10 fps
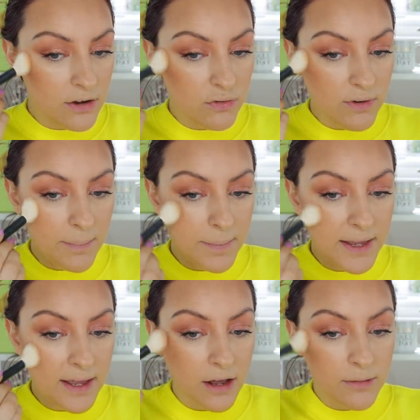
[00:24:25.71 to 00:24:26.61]

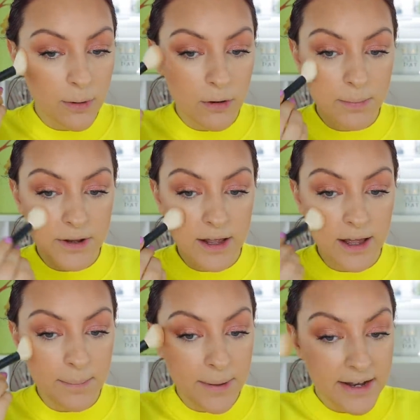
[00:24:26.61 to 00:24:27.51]
crappy,
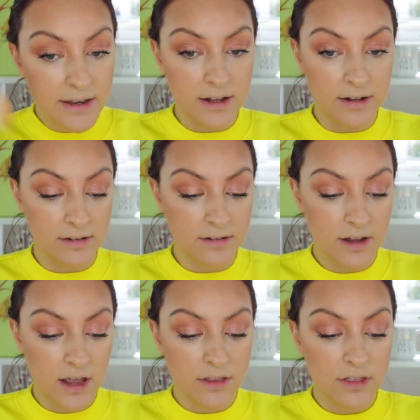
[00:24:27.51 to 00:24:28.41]
unpopular opinions,